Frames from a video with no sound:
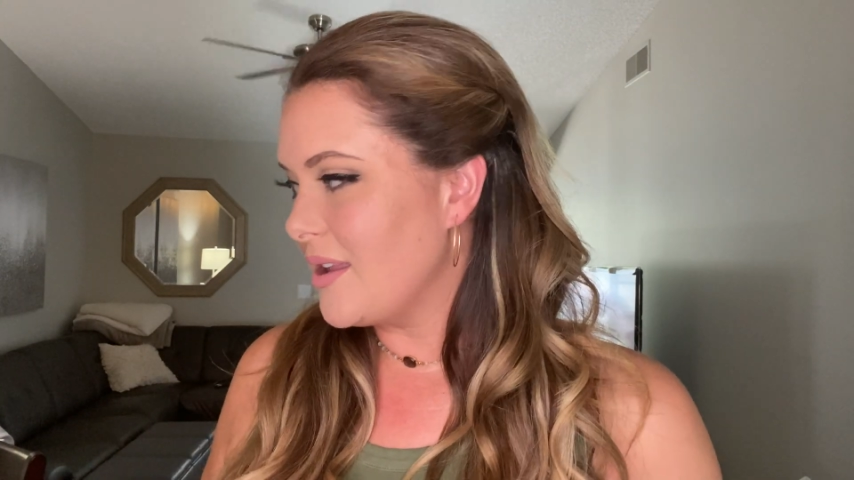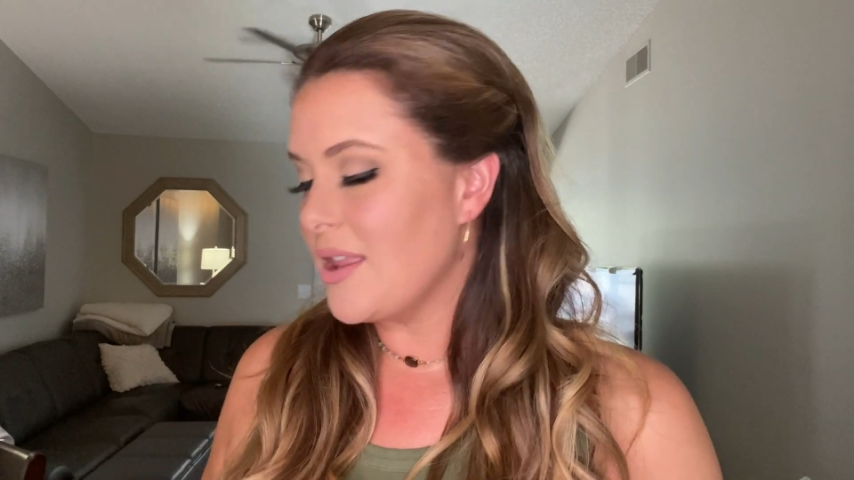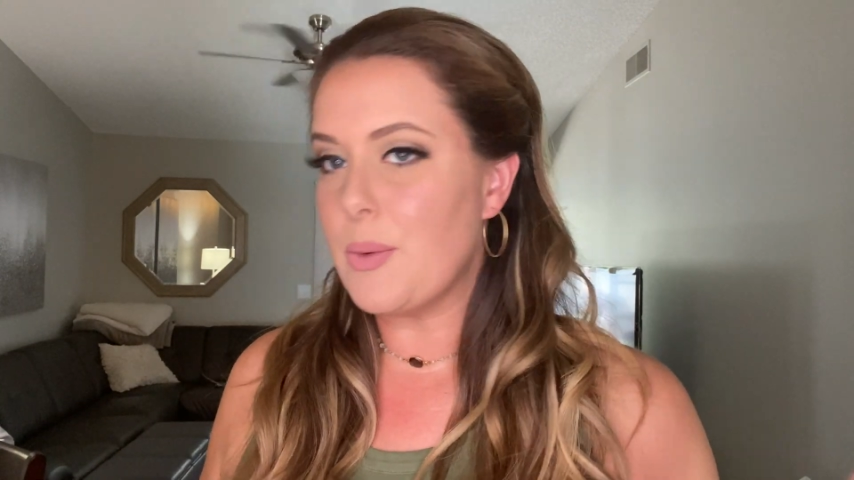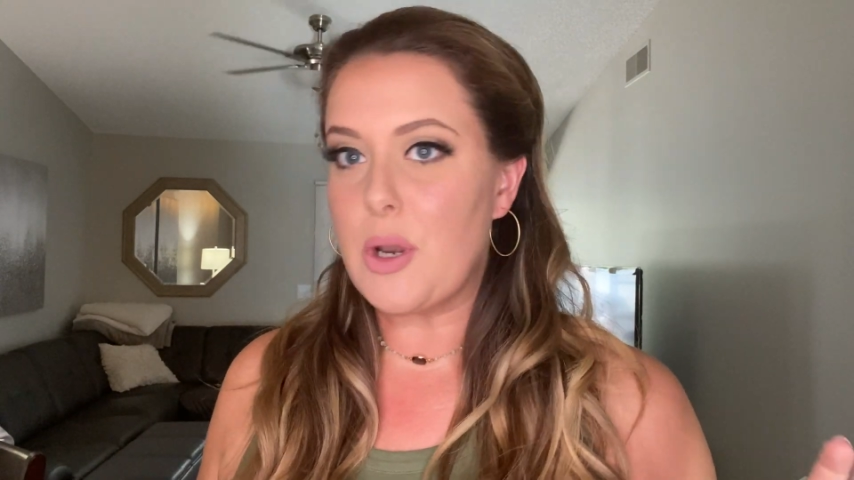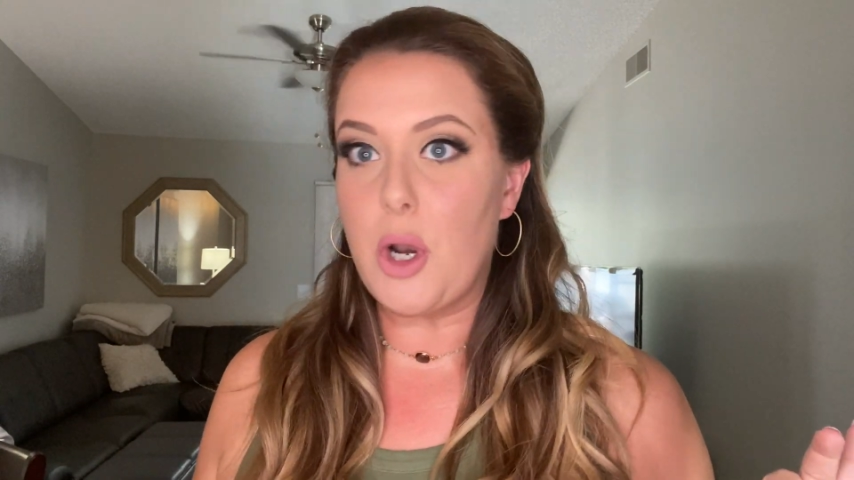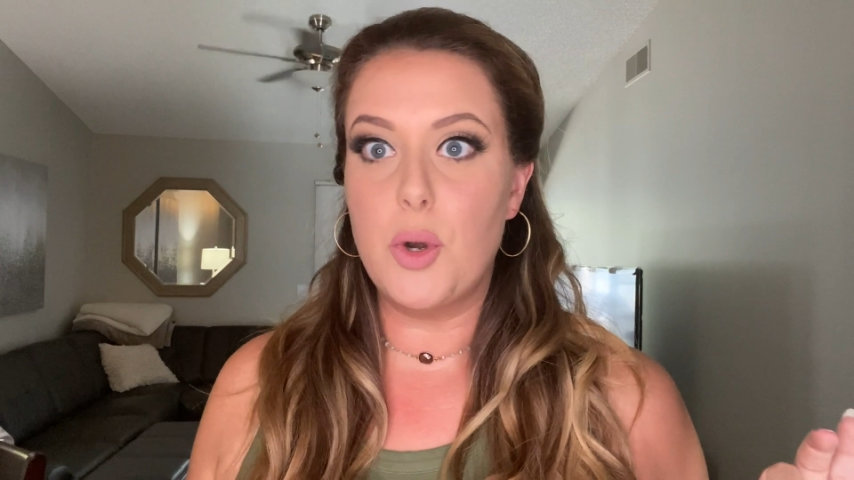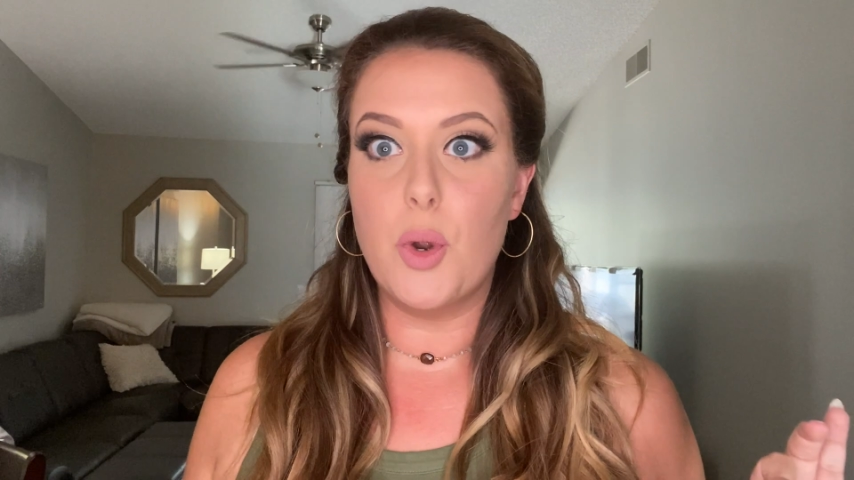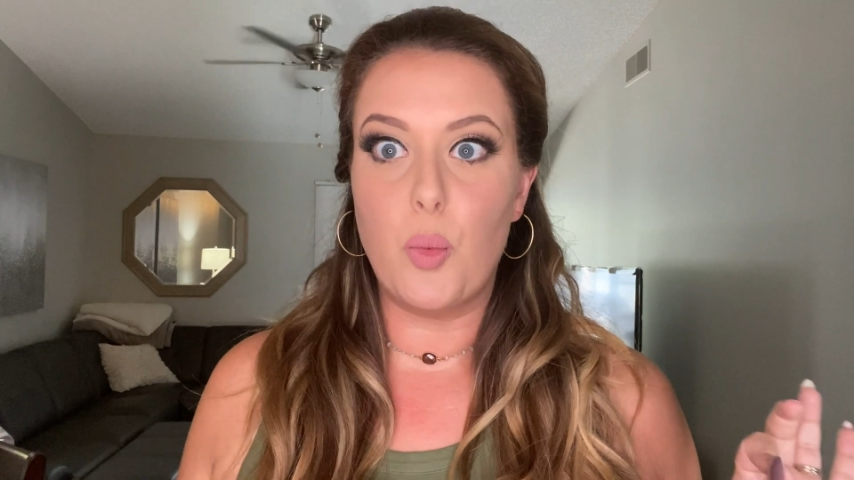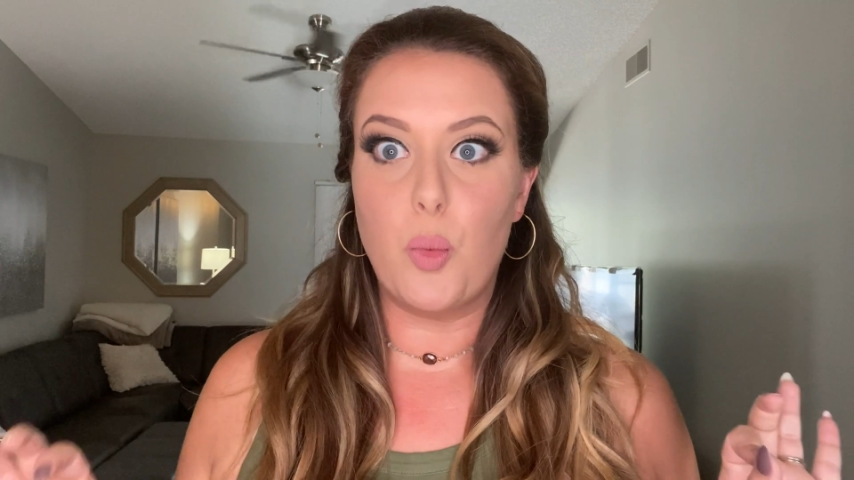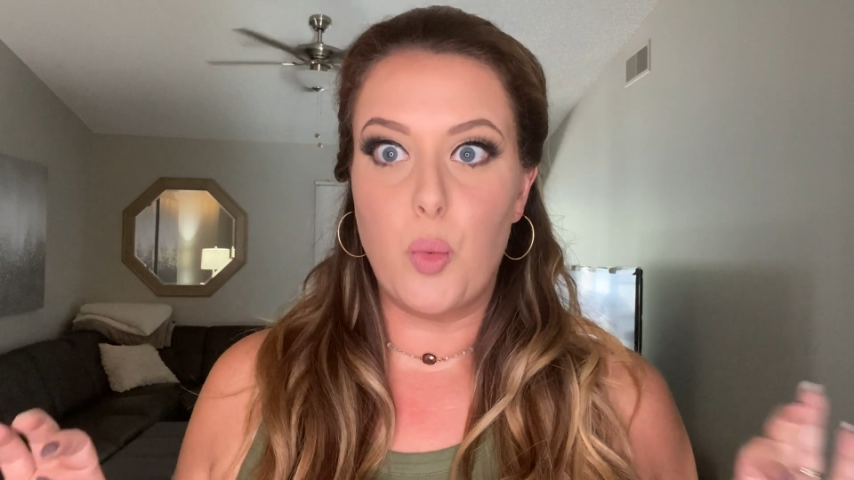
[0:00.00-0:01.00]
they went on
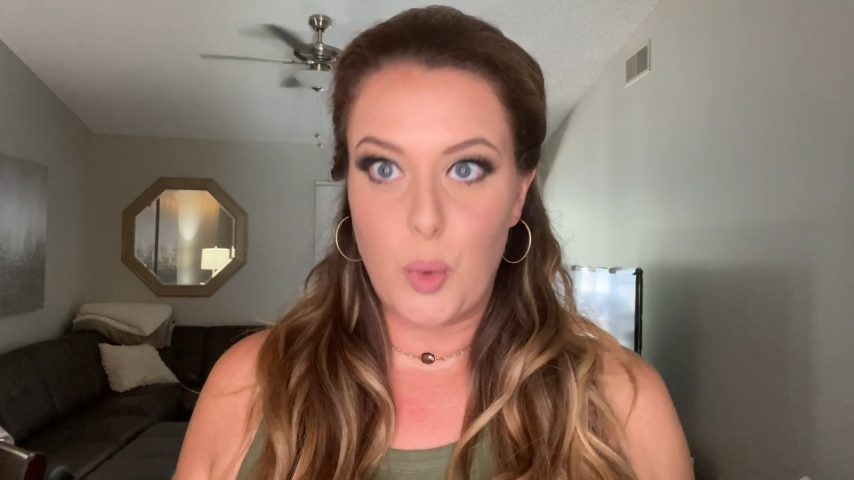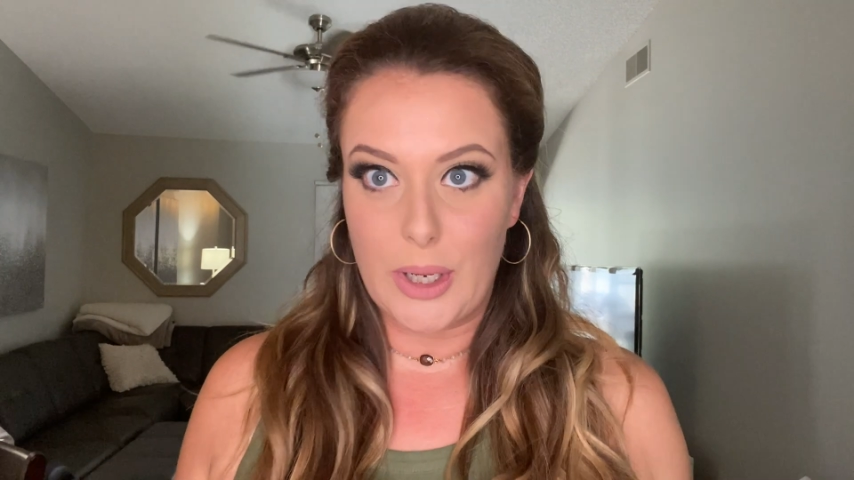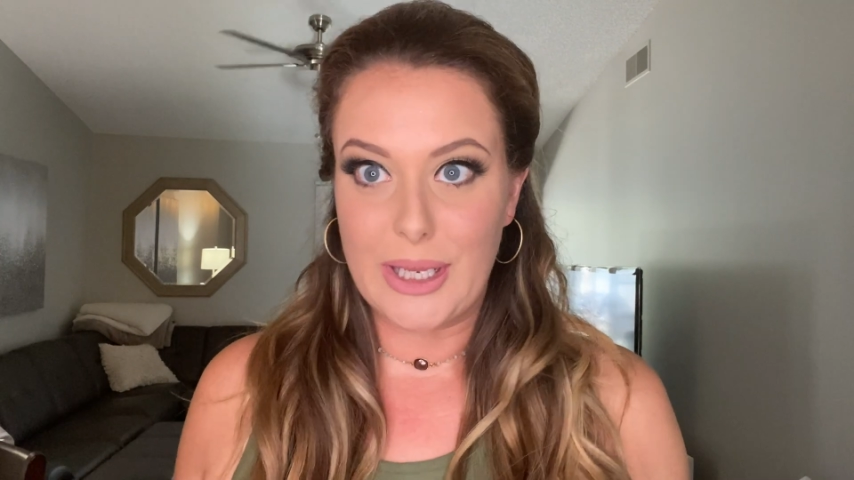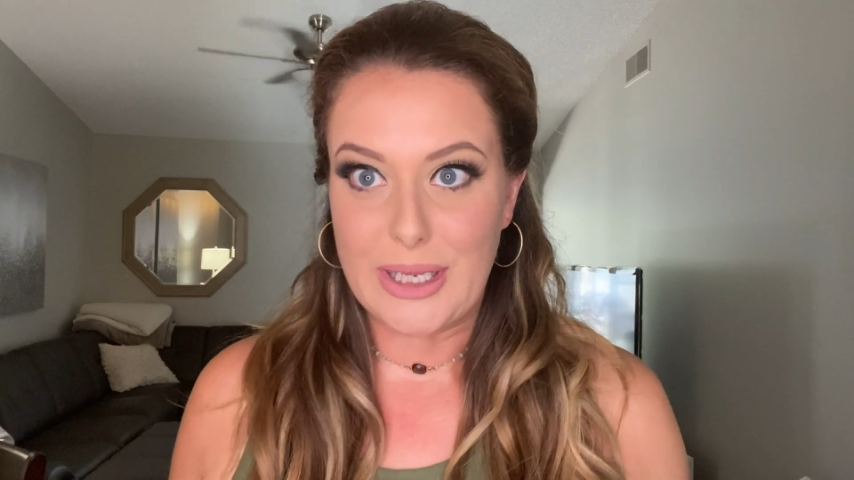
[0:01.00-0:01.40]
way